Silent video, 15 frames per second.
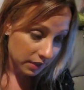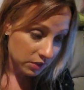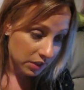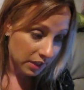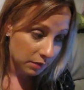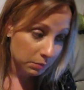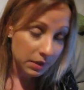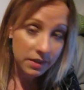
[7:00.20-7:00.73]

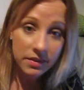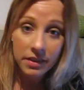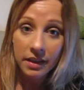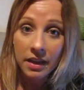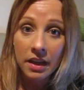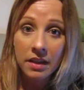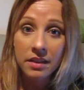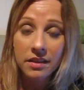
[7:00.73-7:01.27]
achievement is,
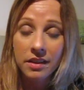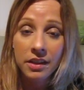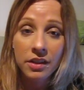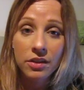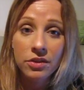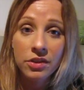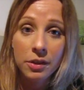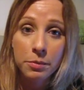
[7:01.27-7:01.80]
again, the
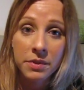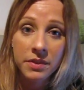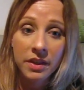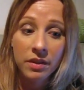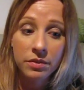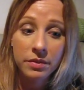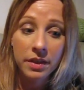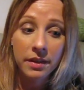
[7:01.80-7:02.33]
YouTube
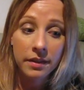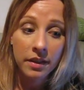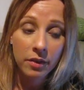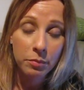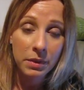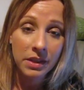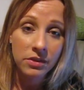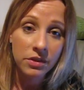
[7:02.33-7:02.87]
stuff that
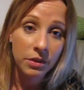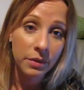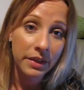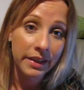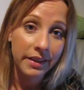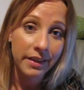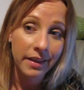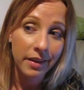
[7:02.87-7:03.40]
I've been
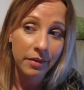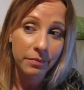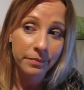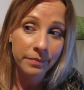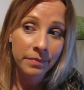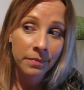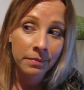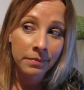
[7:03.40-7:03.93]
doing.
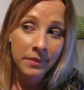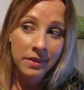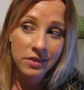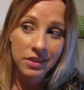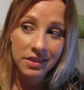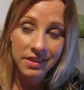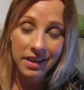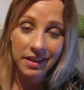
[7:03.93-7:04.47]

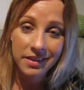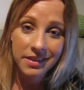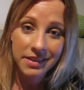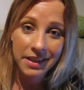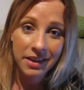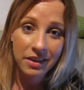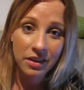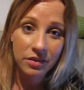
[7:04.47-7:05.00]
Just kind of
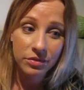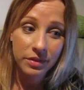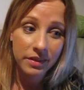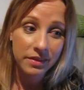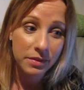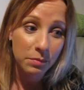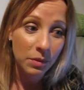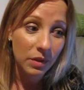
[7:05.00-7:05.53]
started off with a
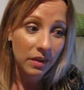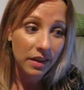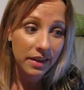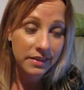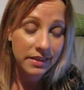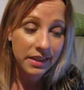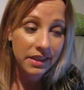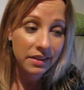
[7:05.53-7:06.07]
small
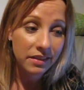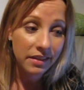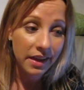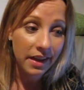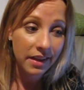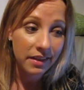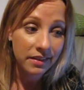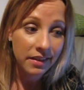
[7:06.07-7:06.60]
idea,
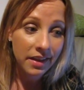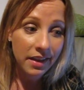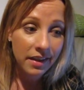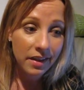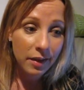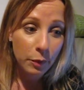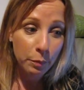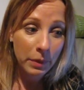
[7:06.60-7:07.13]
and
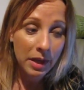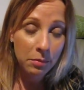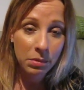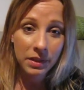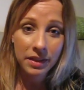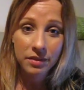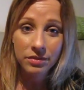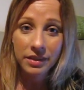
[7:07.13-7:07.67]

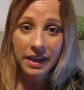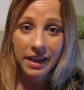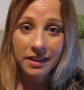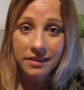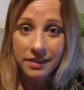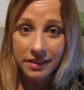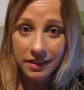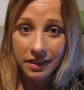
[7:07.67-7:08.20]
people have
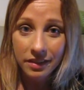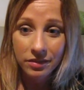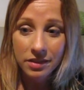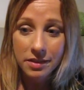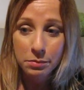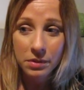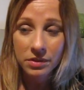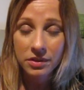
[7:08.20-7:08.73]
reacted and
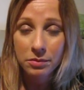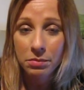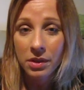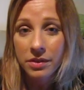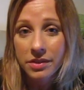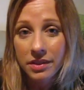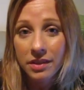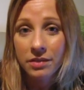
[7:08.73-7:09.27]
responded
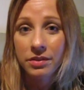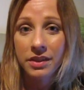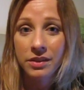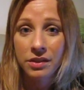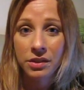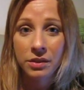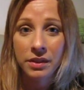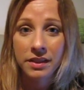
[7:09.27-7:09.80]
positively
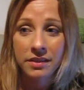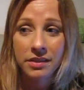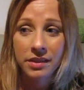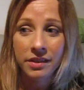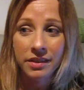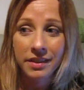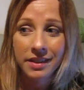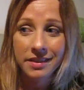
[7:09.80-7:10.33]
to it.
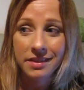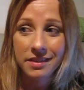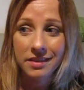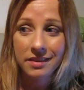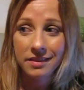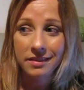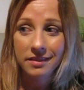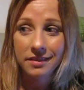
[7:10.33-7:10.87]
So that's,